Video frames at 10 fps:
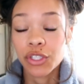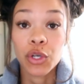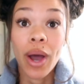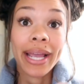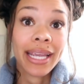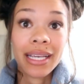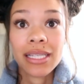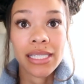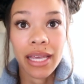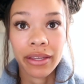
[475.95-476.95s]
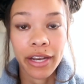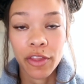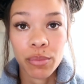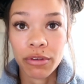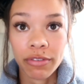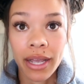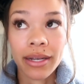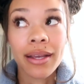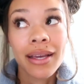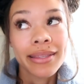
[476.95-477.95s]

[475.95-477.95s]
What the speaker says: so I can get saline and they'll be fine.